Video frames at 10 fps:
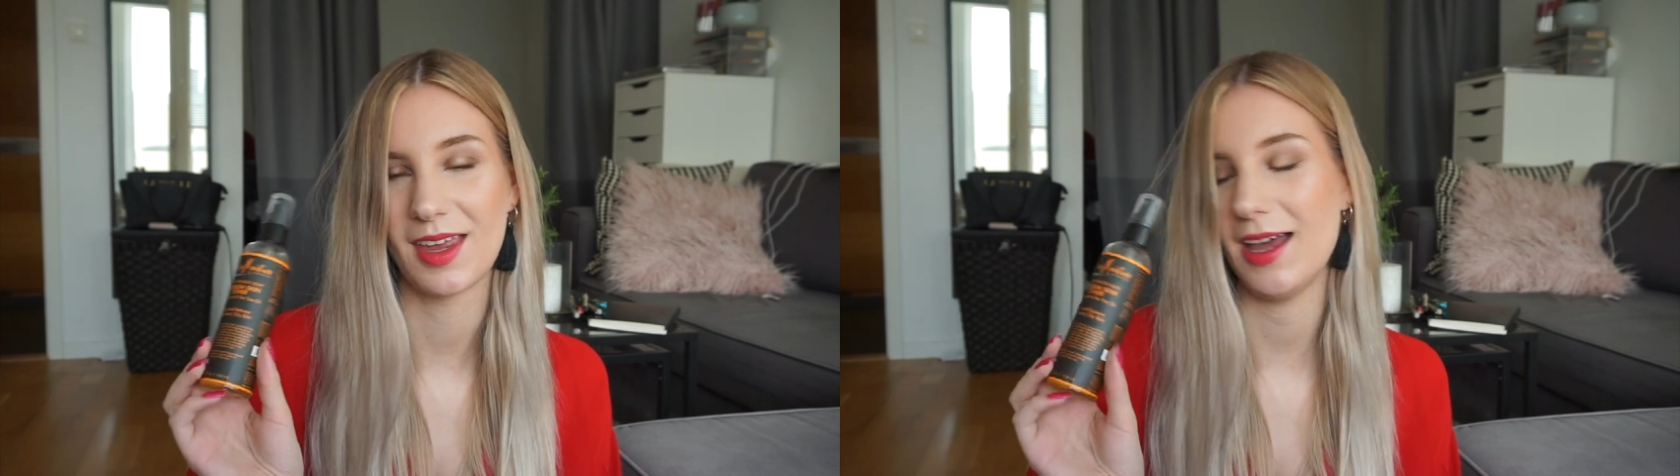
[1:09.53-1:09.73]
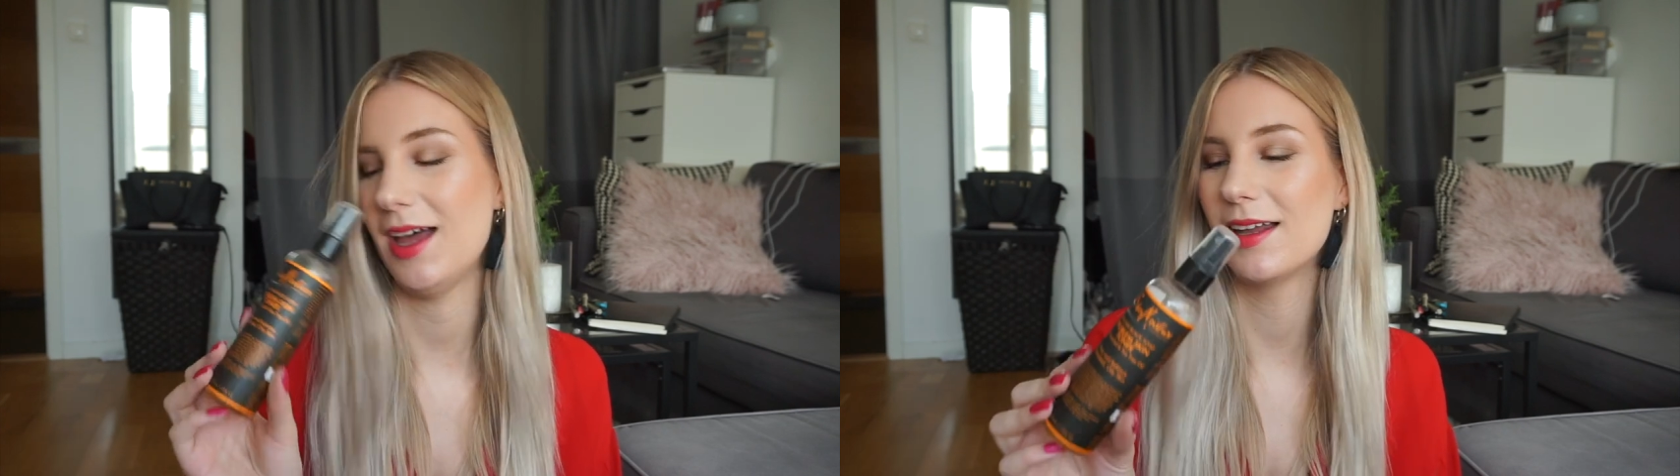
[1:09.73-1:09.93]

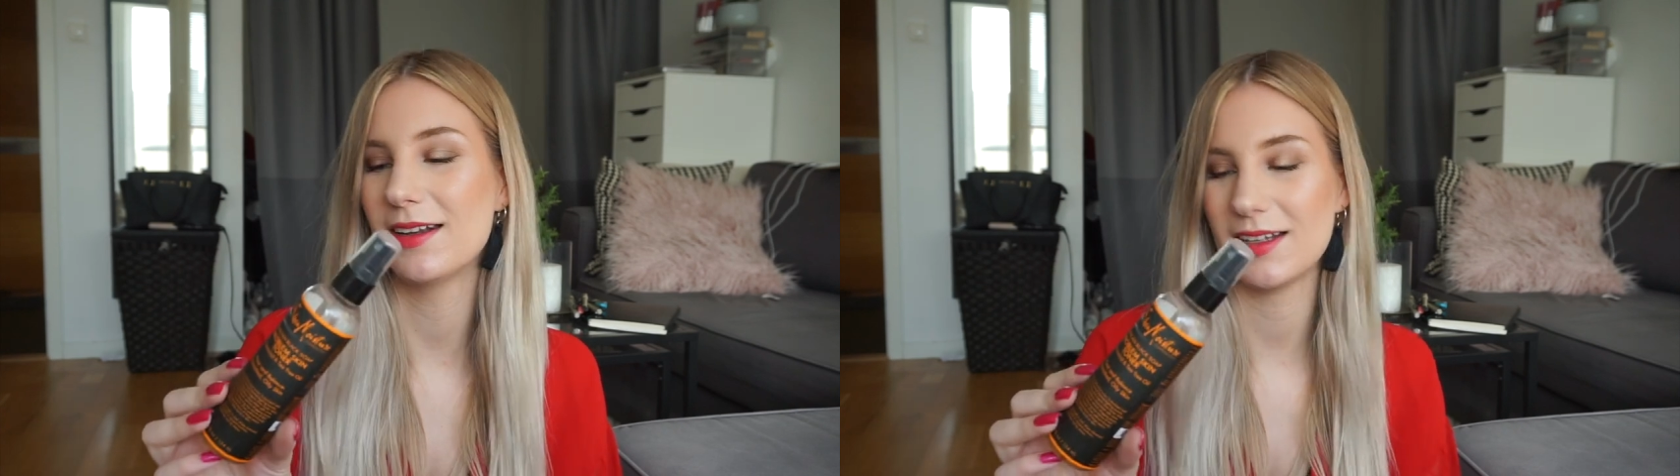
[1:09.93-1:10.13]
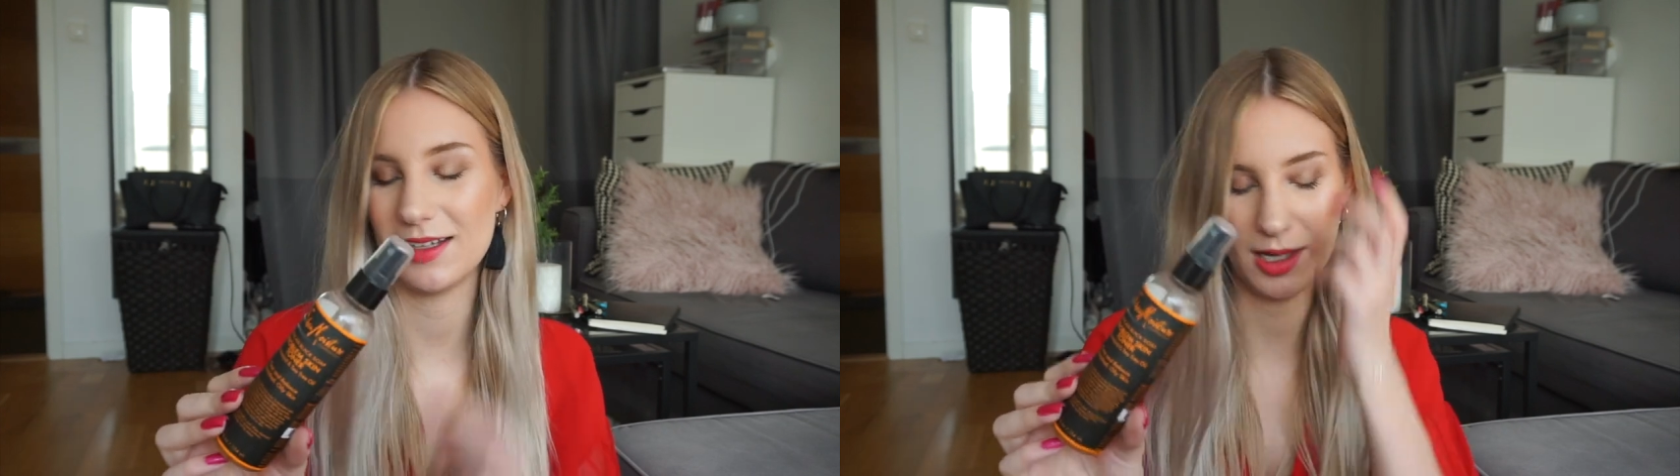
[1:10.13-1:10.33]

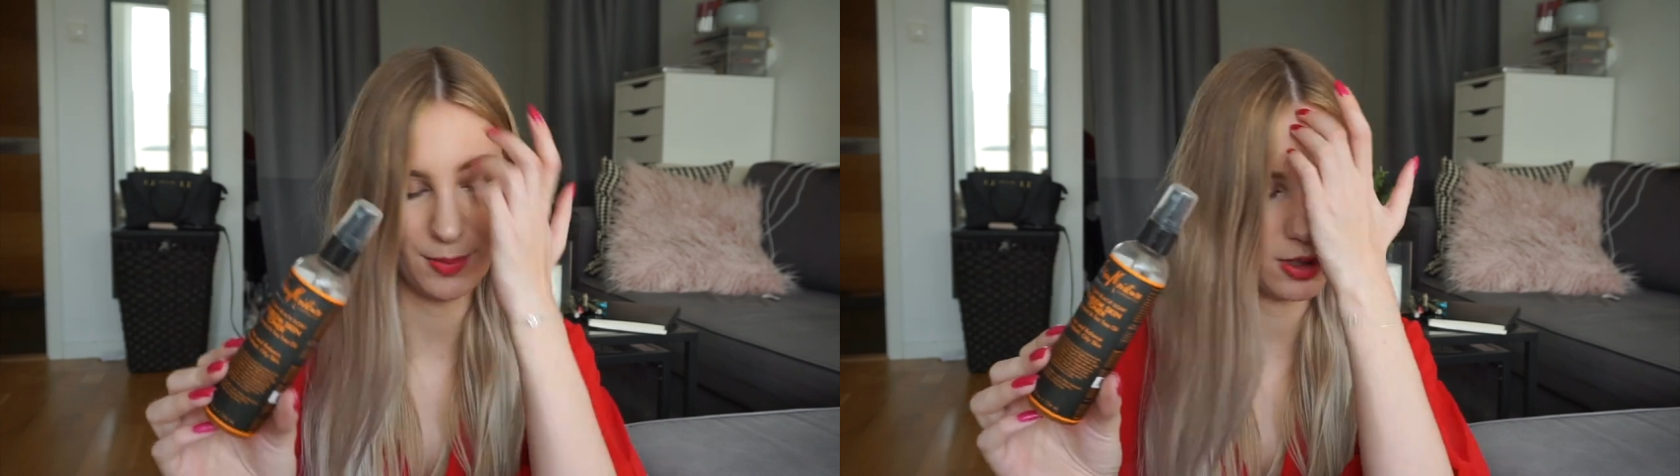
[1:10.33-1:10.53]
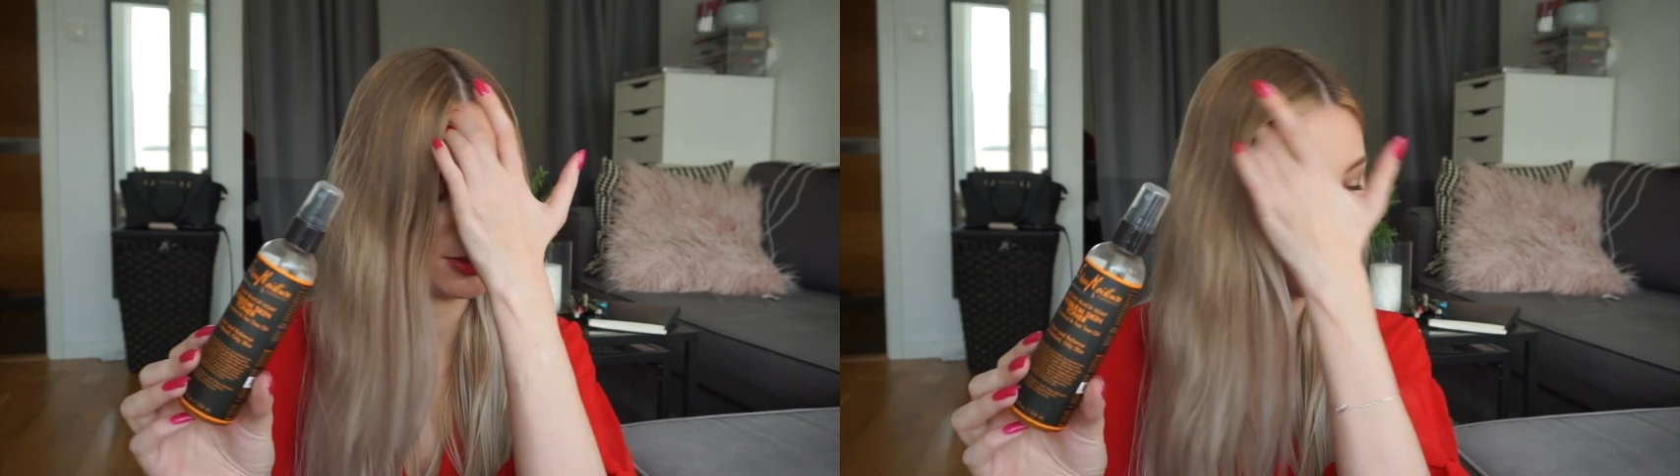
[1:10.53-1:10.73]
and I
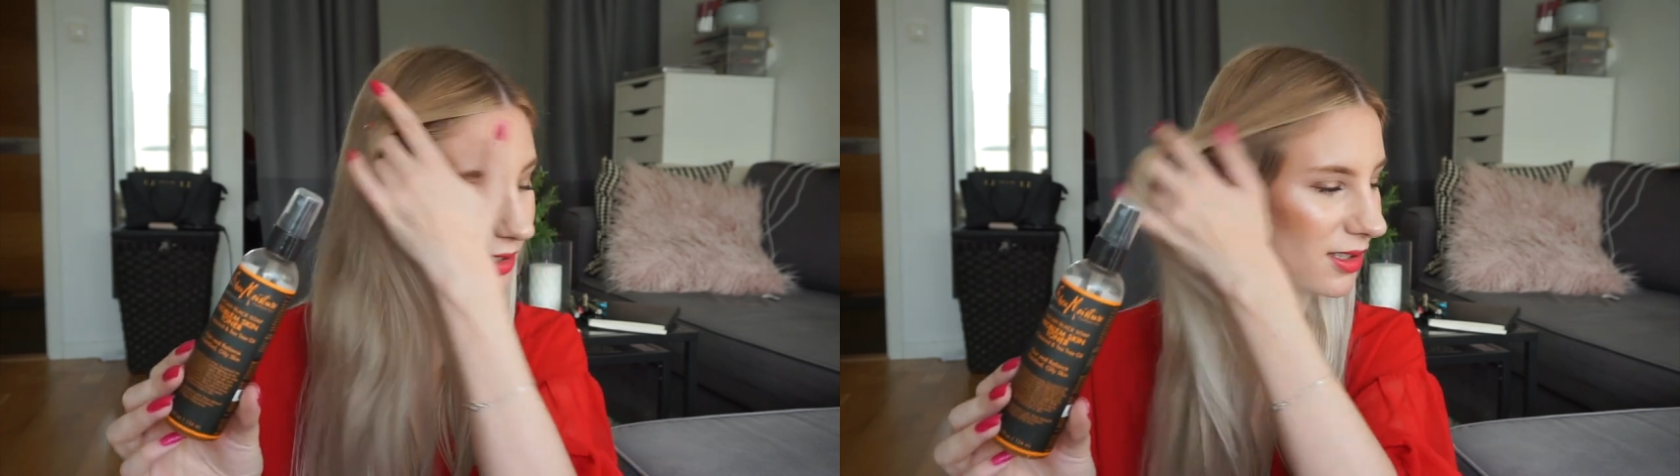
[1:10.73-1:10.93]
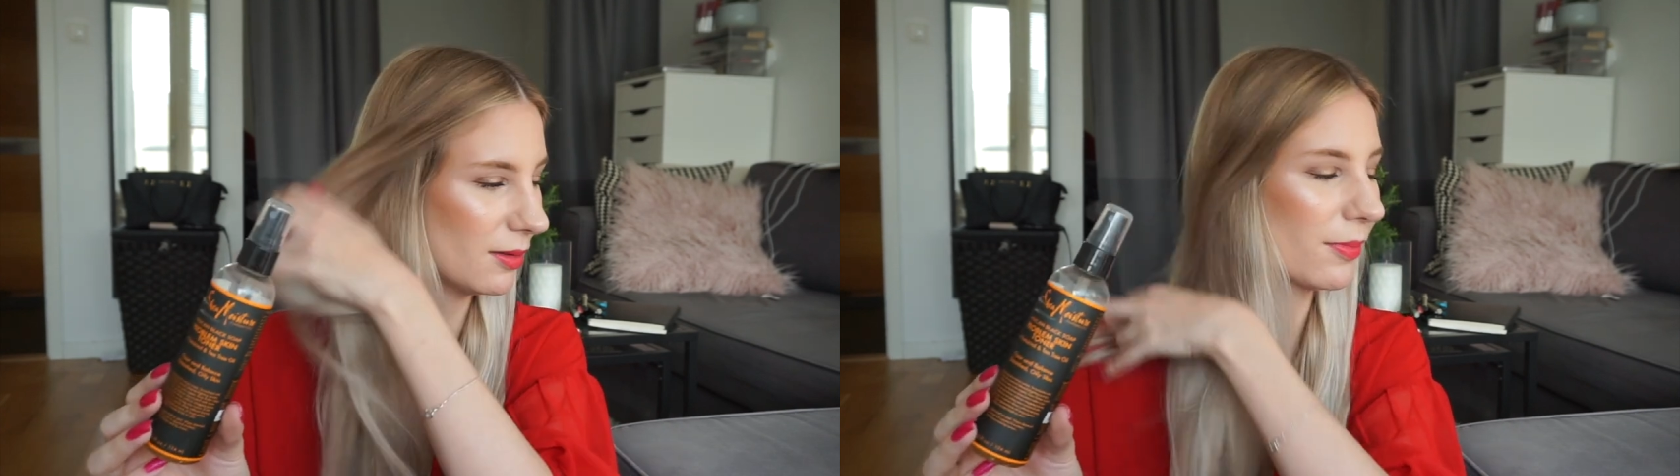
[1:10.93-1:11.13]
bought this